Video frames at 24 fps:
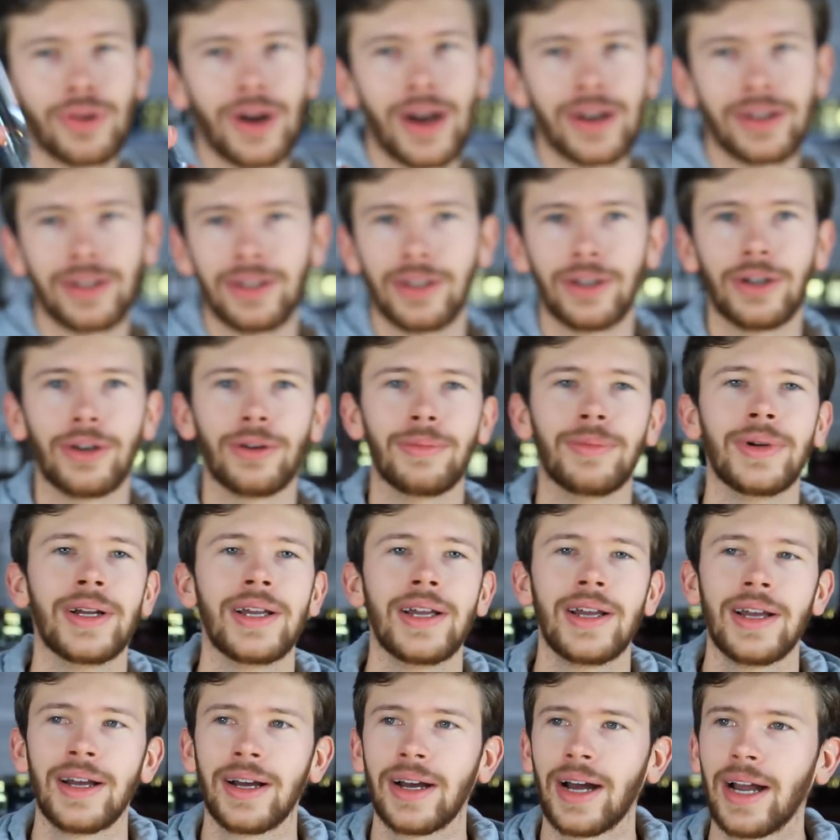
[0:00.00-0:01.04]
Prada L'Homme.
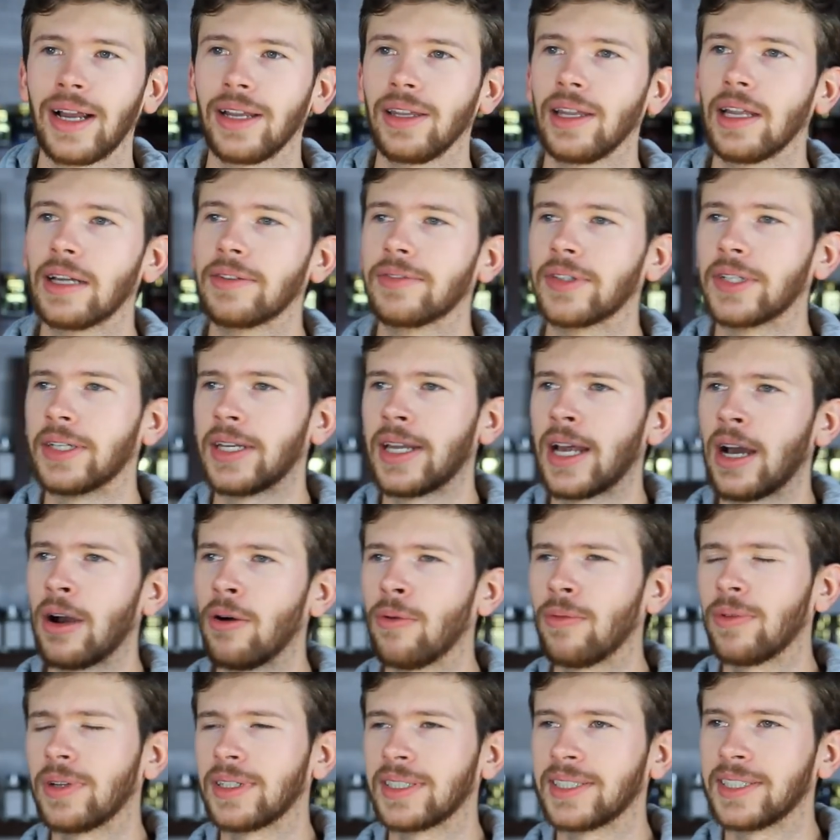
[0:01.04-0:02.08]
I love it.
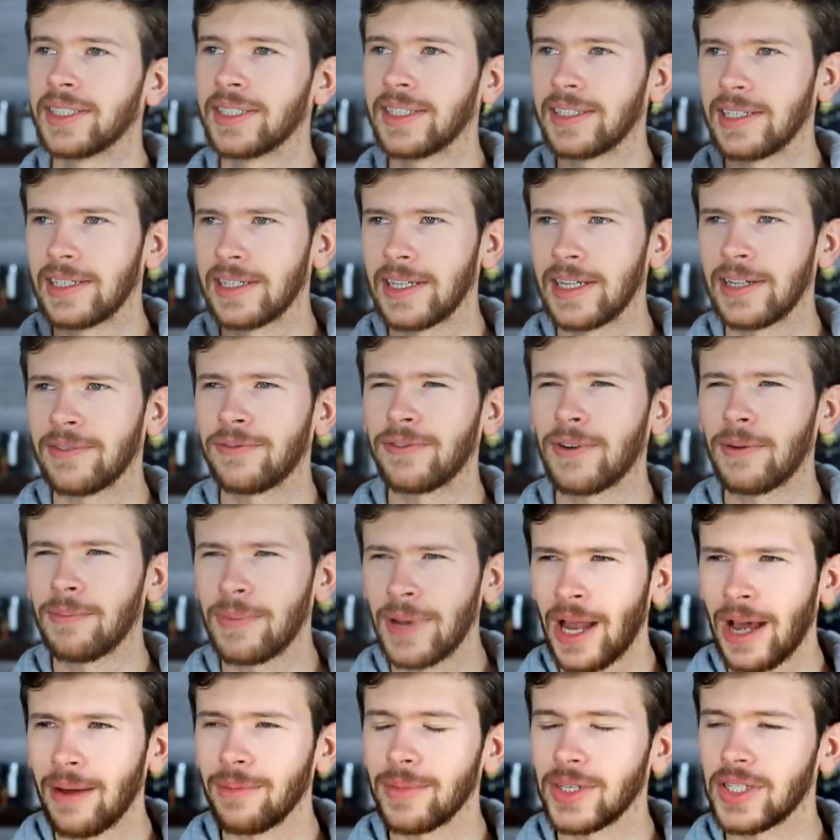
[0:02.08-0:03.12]
Now, if
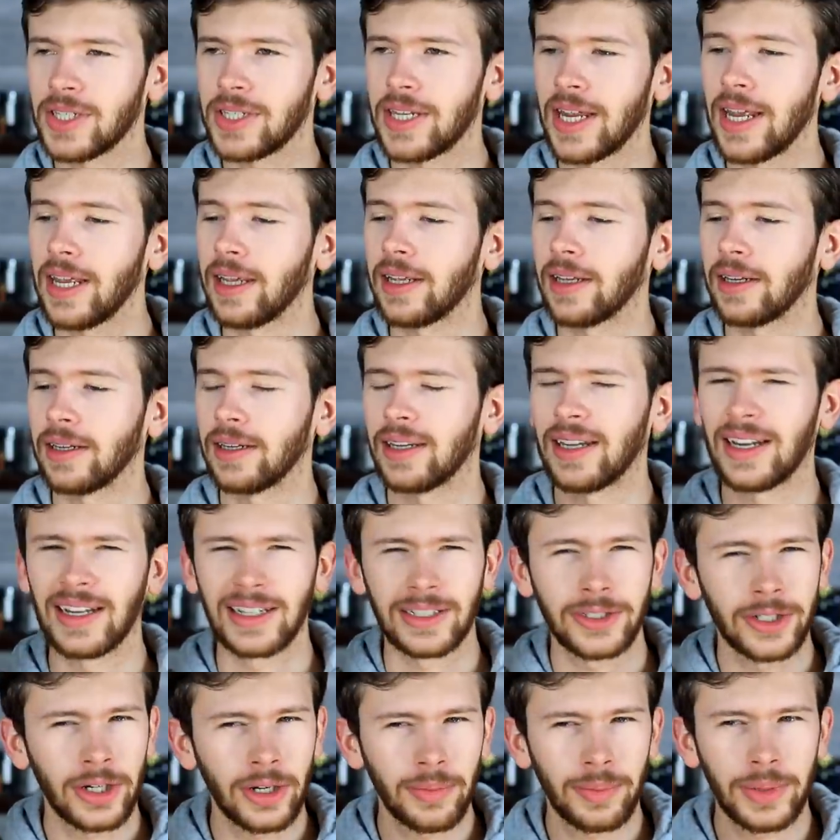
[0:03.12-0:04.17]
I'm not mistaken,
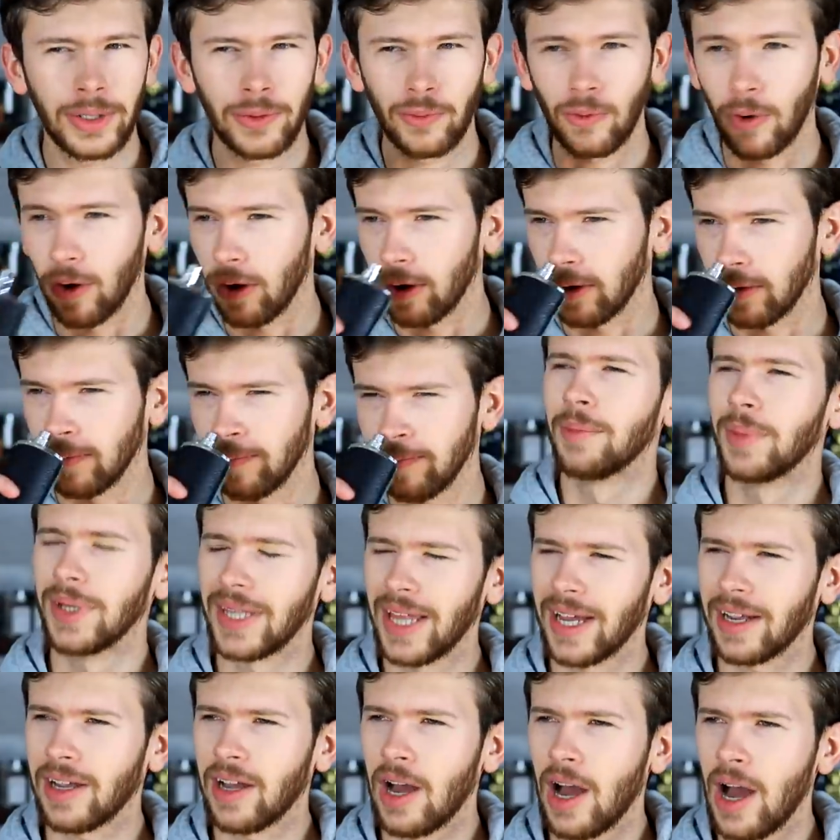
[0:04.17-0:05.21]
I could be wrong,
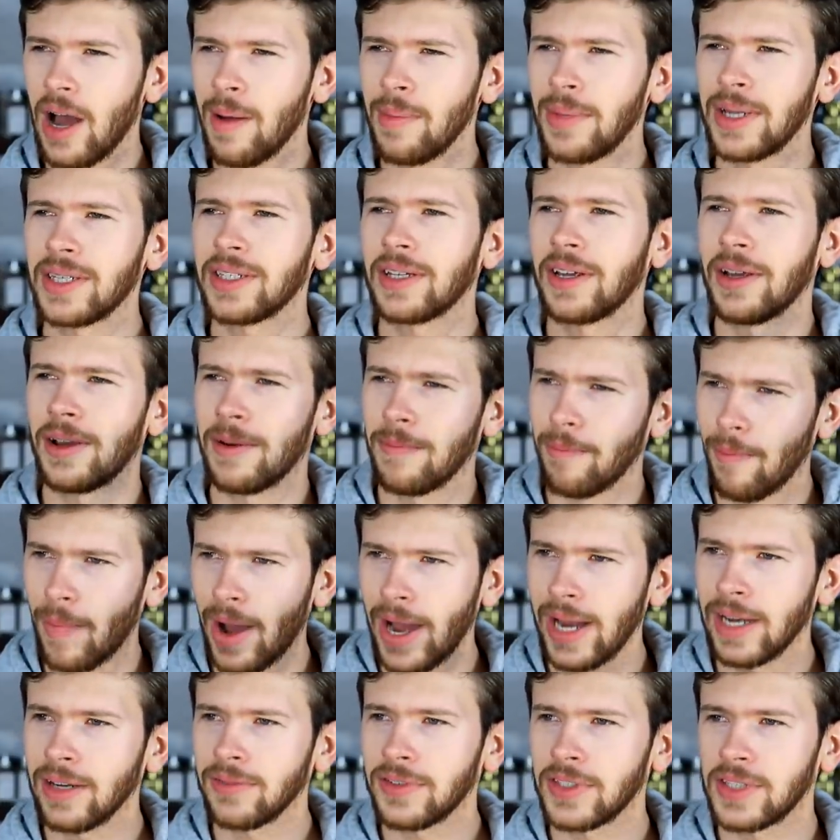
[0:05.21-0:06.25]
but that comment
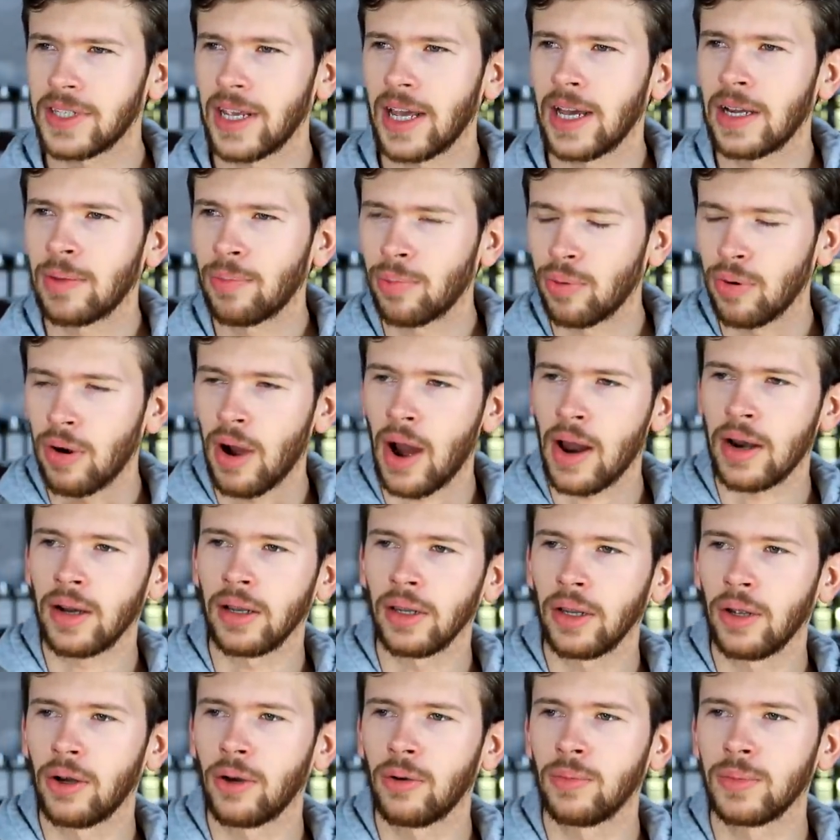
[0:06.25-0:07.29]
might have said Prada
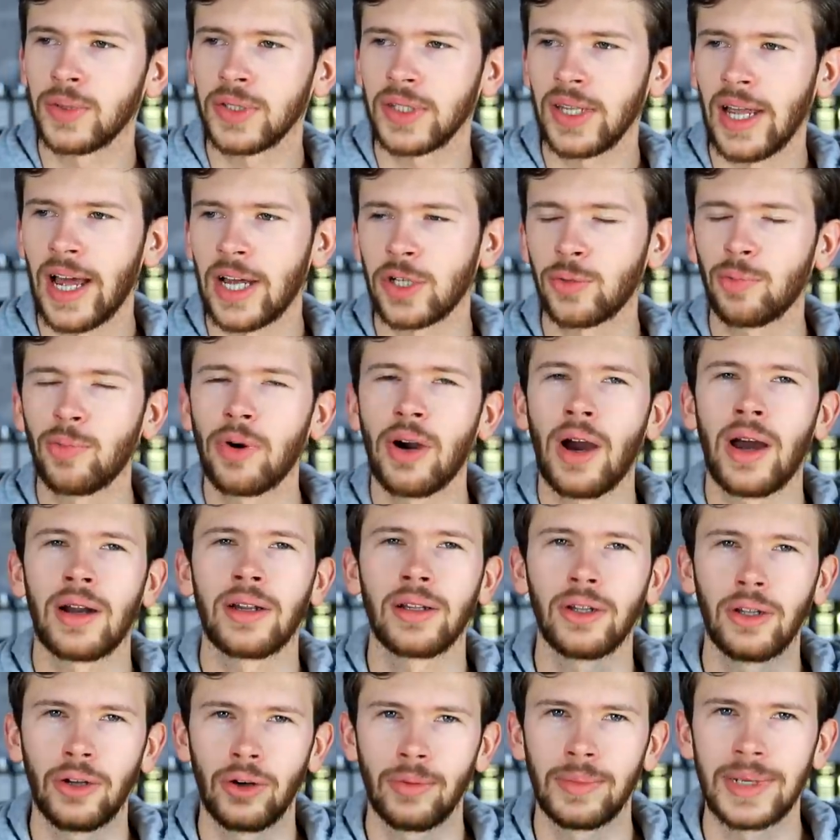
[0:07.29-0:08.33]
L'Homme slash
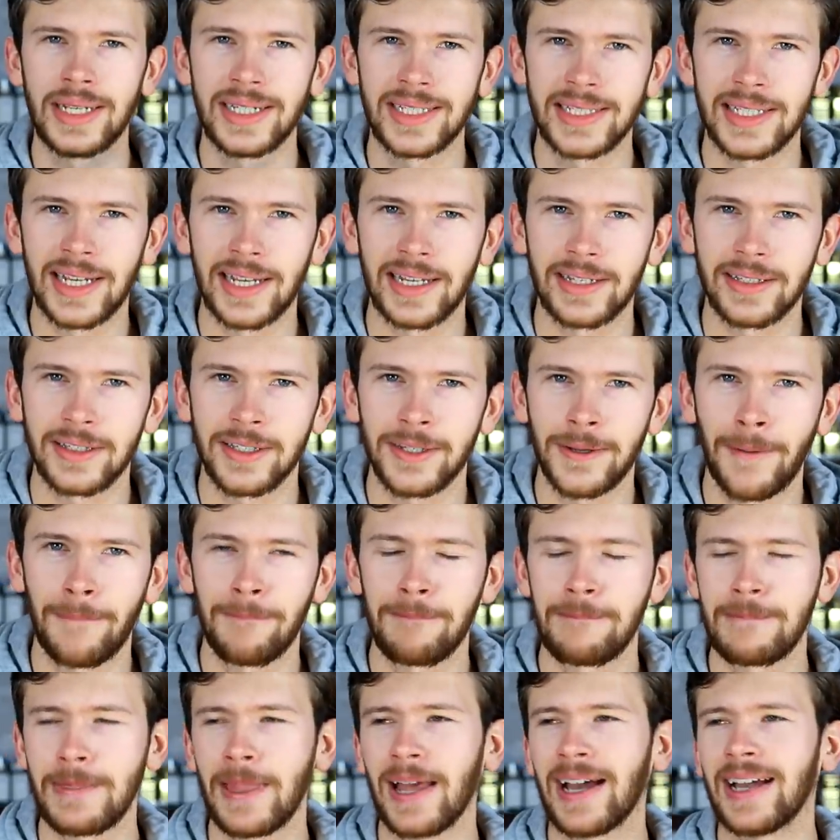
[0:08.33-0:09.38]
Prada L'Homme Intense.
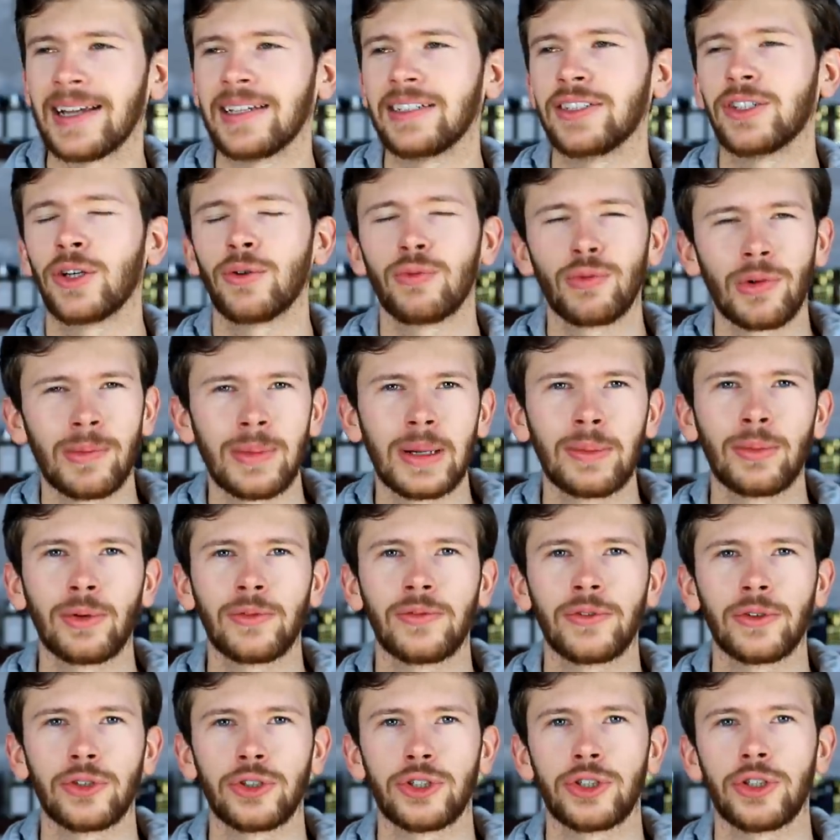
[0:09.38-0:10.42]
I don't
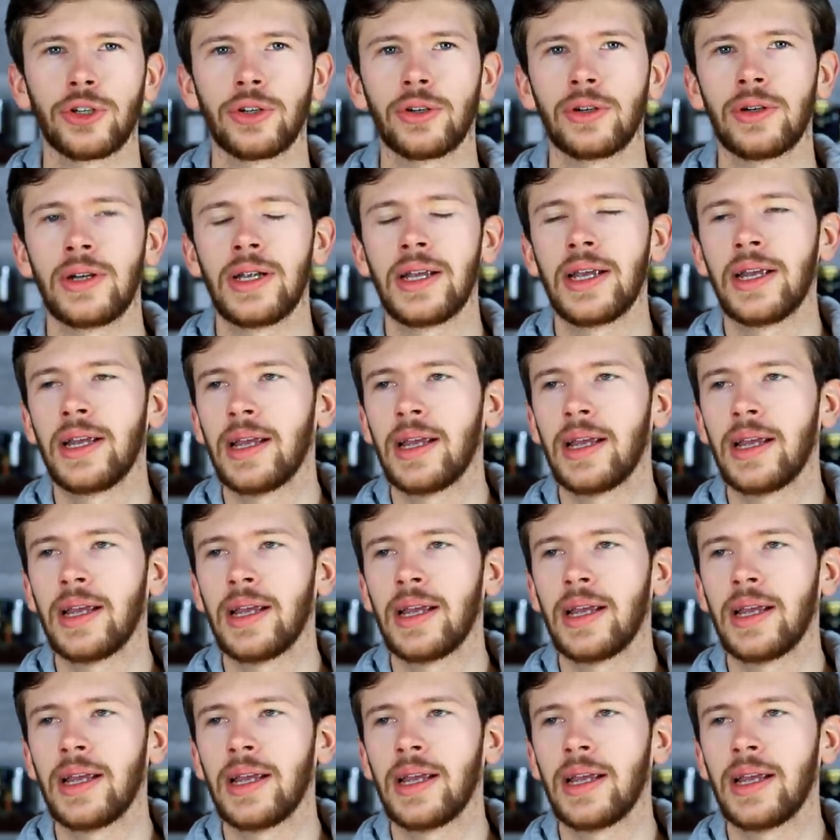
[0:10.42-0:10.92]
remember for sure.